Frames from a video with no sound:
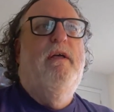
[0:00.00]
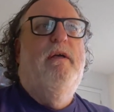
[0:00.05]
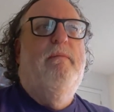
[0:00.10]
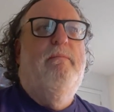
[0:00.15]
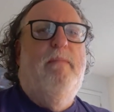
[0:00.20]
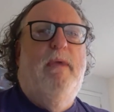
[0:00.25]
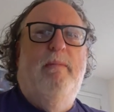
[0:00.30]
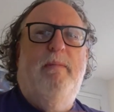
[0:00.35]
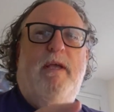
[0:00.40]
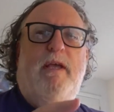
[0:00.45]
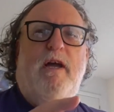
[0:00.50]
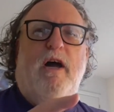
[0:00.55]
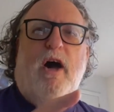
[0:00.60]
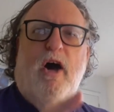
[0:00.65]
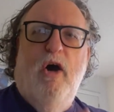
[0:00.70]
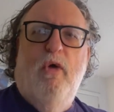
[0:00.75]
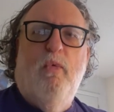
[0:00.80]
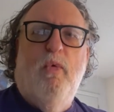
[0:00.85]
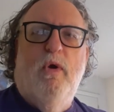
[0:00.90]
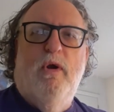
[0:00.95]
maybe
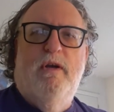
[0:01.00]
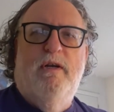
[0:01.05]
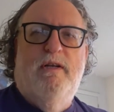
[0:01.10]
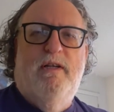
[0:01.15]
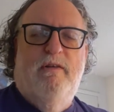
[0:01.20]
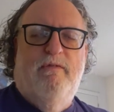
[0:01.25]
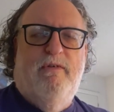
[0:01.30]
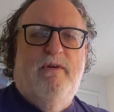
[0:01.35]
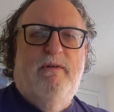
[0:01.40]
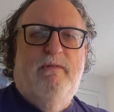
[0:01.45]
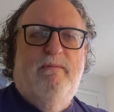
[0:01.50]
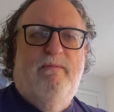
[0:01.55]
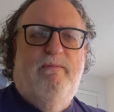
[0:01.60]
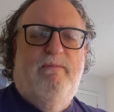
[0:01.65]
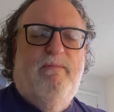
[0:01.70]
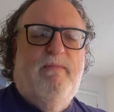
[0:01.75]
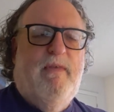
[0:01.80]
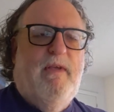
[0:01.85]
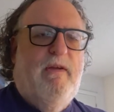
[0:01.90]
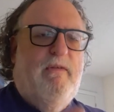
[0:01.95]
a word different,
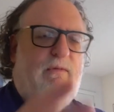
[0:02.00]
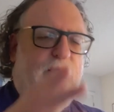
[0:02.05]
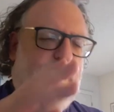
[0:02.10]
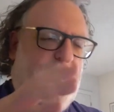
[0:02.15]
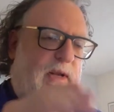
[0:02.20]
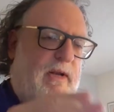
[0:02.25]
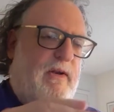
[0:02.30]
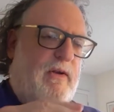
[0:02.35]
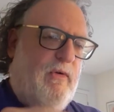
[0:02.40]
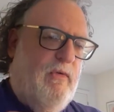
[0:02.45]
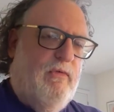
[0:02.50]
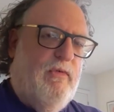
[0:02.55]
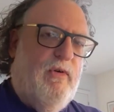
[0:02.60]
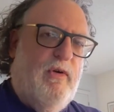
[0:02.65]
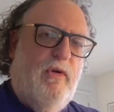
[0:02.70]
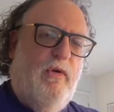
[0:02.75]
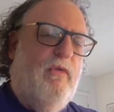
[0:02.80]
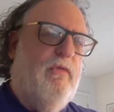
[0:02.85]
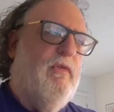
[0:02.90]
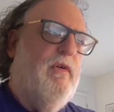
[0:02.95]
written over
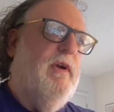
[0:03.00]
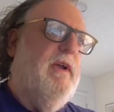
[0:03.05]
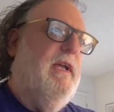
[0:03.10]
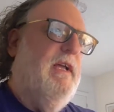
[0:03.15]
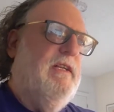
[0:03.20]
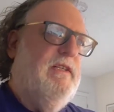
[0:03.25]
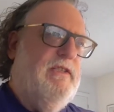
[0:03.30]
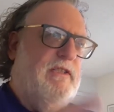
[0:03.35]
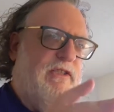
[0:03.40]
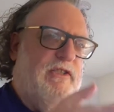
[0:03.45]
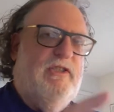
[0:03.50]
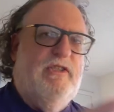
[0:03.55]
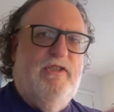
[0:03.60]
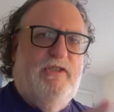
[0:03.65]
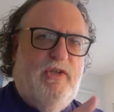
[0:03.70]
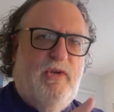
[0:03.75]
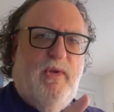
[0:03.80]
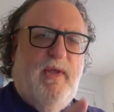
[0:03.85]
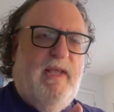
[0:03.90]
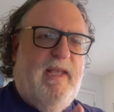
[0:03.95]
and over again, just
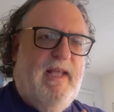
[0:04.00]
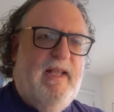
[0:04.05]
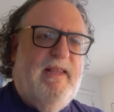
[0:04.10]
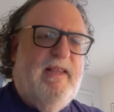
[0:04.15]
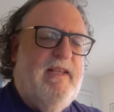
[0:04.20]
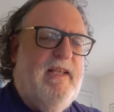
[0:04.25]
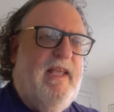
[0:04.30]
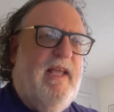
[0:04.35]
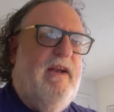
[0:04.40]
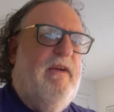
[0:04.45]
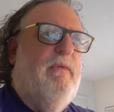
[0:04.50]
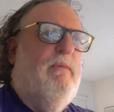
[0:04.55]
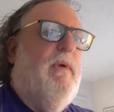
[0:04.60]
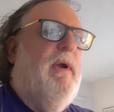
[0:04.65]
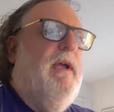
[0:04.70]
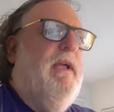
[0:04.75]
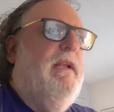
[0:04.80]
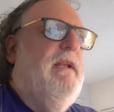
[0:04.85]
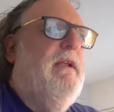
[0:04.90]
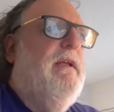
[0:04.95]
until I get it
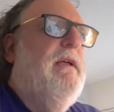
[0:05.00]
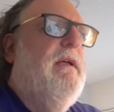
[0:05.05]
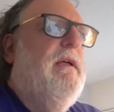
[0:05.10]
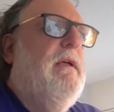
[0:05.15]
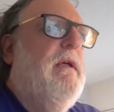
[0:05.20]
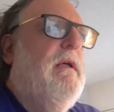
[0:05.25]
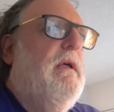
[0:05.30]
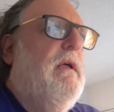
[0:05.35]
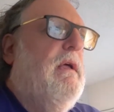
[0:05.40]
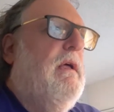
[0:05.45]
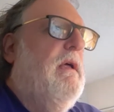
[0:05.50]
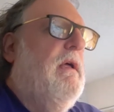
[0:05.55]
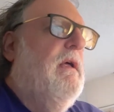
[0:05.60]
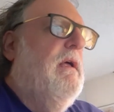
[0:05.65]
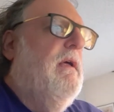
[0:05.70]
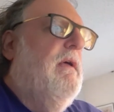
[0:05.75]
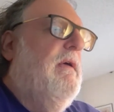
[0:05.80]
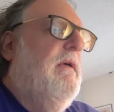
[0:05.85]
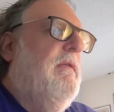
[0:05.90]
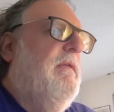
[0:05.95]
right.
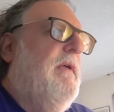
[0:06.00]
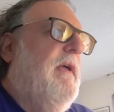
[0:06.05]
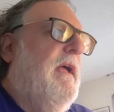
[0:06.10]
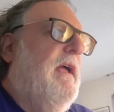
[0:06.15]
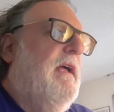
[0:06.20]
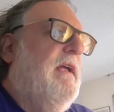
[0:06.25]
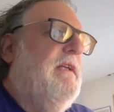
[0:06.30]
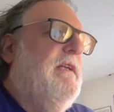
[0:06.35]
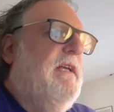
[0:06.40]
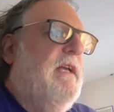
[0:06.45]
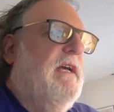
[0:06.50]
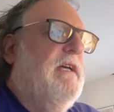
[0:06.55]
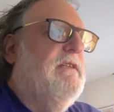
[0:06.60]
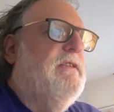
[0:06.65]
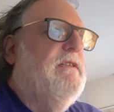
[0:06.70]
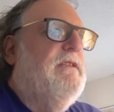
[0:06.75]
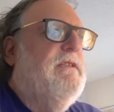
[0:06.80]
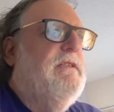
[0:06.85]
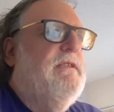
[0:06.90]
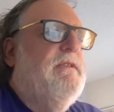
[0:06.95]
And
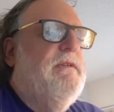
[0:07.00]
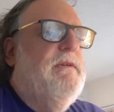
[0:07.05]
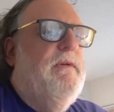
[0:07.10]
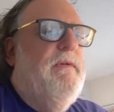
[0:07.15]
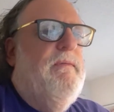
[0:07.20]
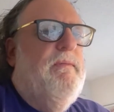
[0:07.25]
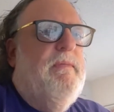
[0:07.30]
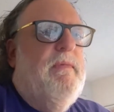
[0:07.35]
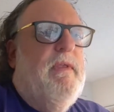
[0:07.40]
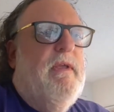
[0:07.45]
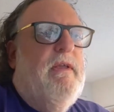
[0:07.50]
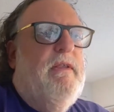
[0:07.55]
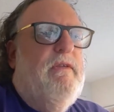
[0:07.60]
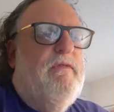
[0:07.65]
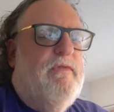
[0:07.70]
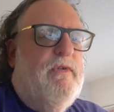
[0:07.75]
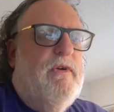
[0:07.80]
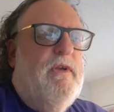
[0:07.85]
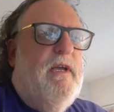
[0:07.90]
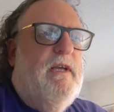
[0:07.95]
yes,
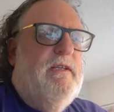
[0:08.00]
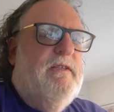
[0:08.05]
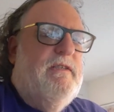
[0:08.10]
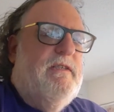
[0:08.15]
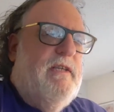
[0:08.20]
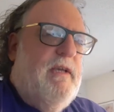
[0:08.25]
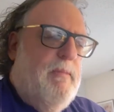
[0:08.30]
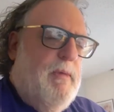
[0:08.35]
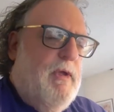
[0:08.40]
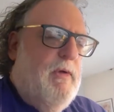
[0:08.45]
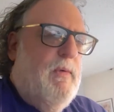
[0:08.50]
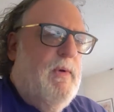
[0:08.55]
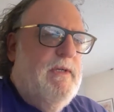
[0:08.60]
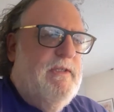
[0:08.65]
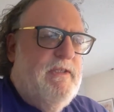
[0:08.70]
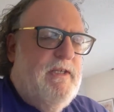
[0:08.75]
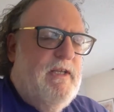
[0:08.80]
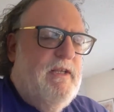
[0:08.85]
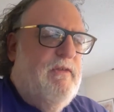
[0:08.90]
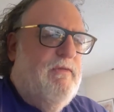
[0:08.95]
as Hemingway
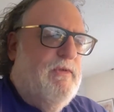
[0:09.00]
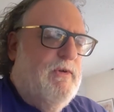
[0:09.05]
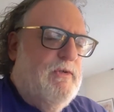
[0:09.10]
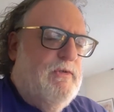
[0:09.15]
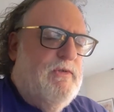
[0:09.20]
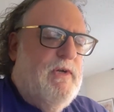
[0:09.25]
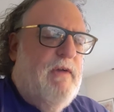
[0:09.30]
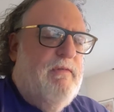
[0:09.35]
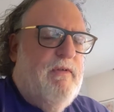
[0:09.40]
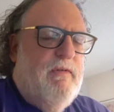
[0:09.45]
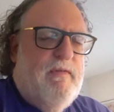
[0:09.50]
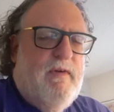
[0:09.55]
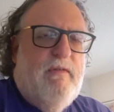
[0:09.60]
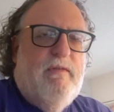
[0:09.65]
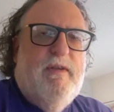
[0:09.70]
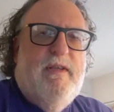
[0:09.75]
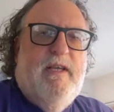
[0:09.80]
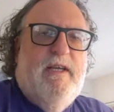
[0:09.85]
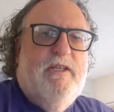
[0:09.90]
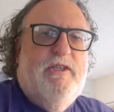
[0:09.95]
said, the first draft of
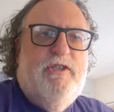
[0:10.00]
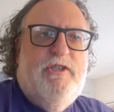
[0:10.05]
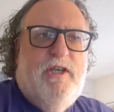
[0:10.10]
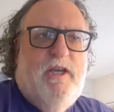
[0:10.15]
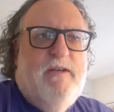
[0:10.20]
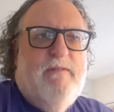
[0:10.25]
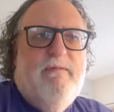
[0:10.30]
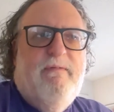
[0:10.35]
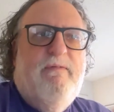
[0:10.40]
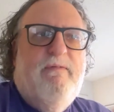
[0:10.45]
everything is shit.